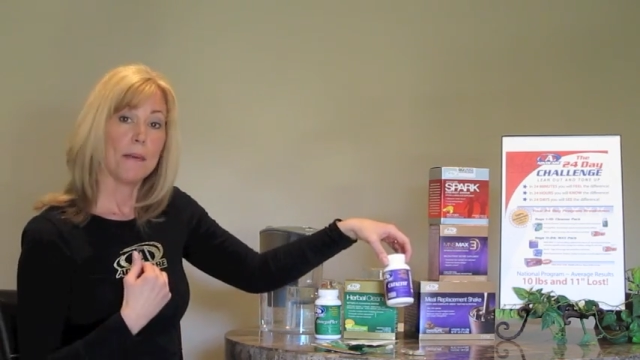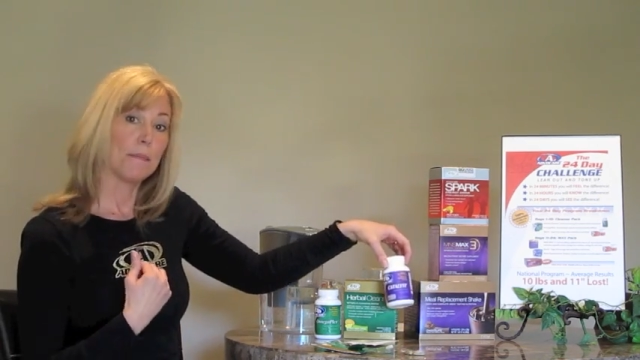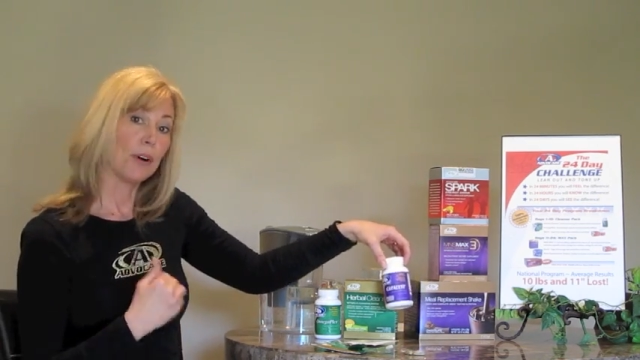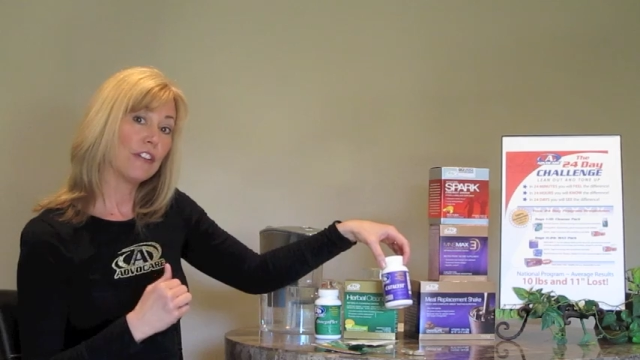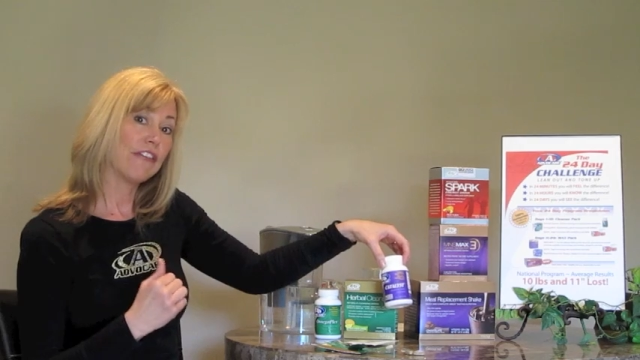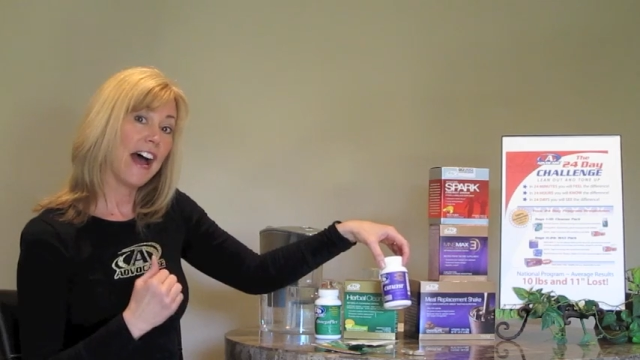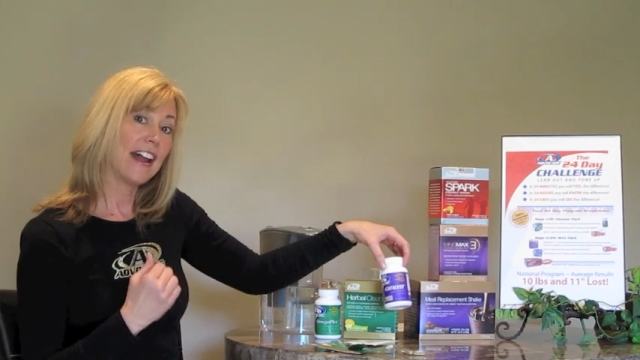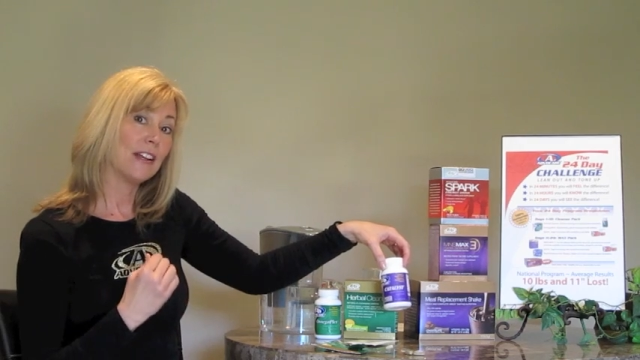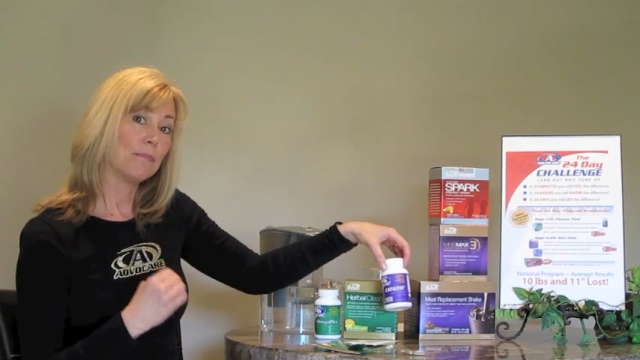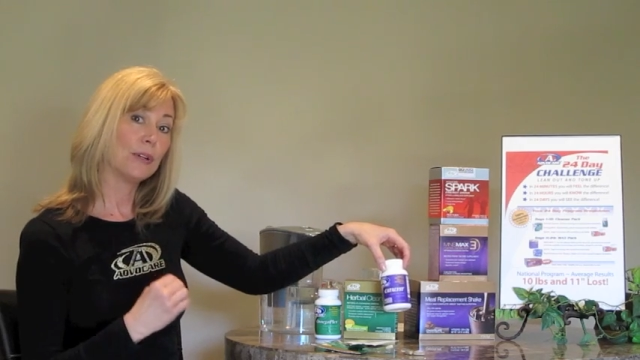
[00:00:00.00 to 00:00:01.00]
burn
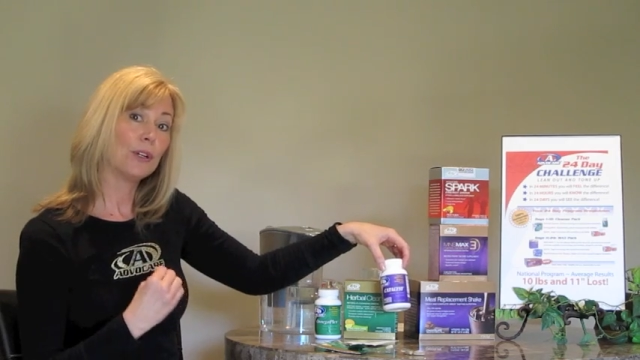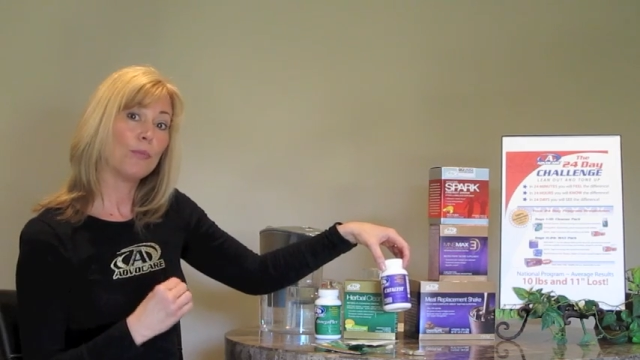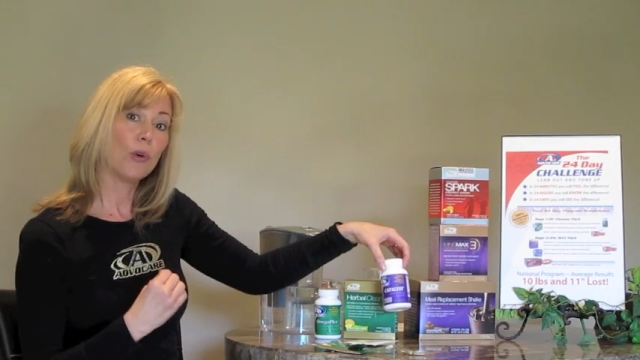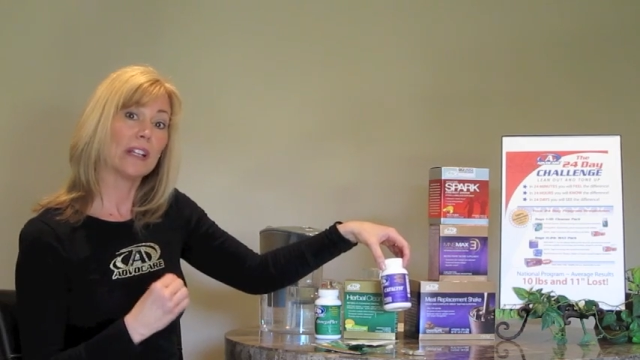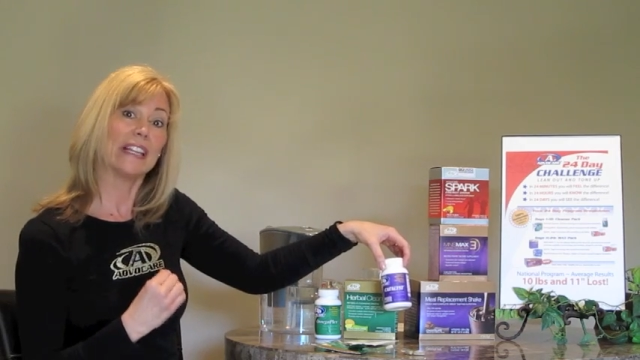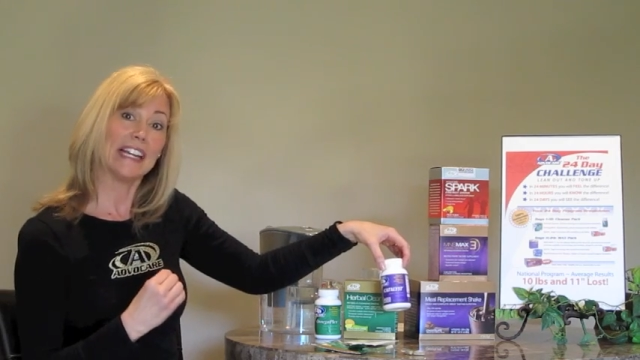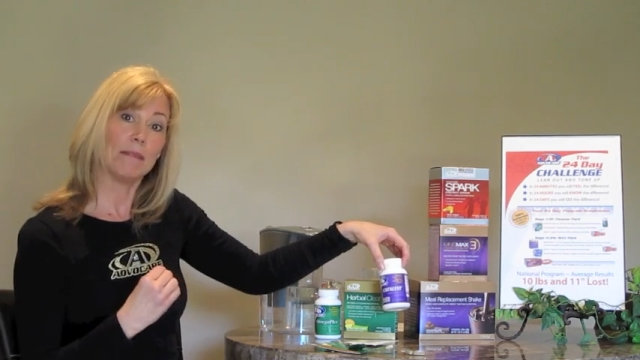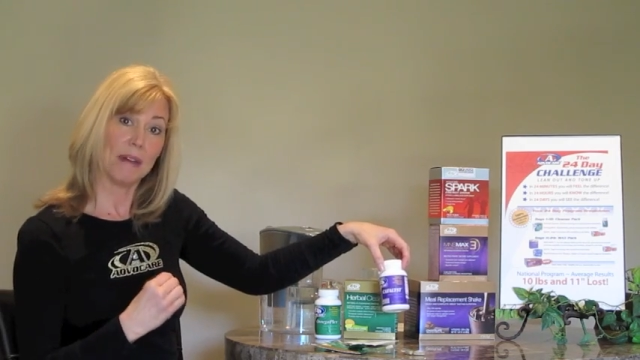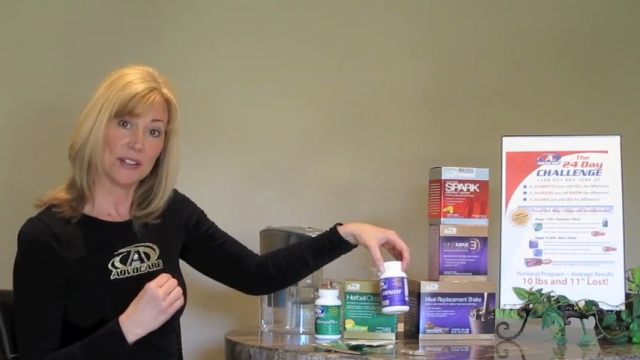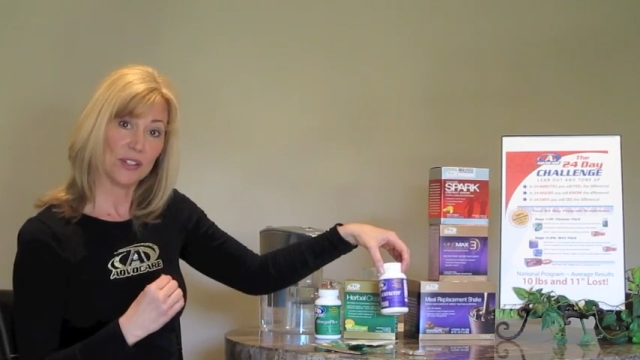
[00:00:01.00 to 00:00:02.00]
fat and build more
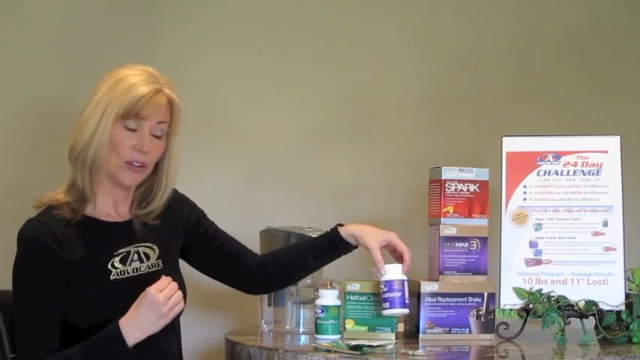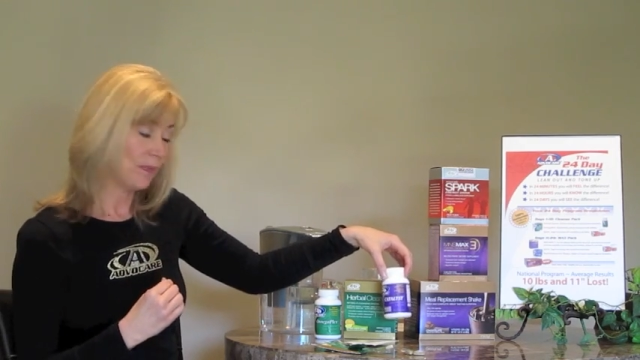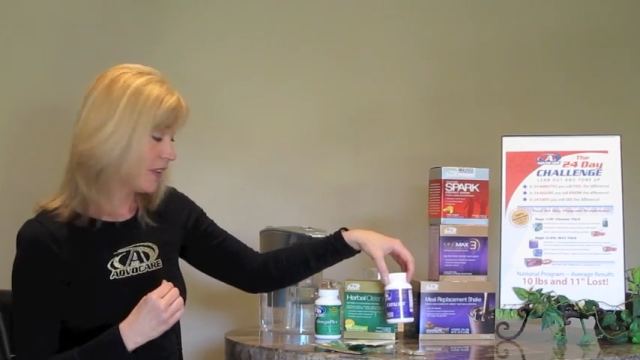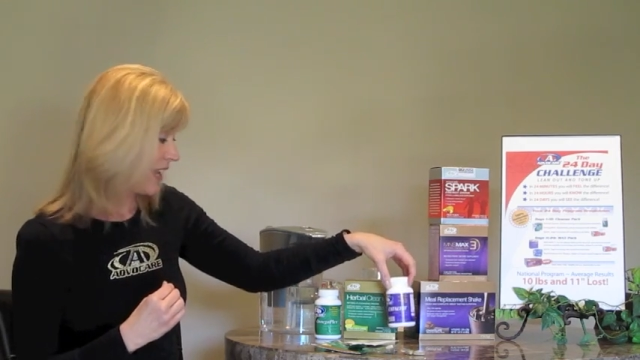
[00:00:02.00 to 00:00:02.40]
lean muscle.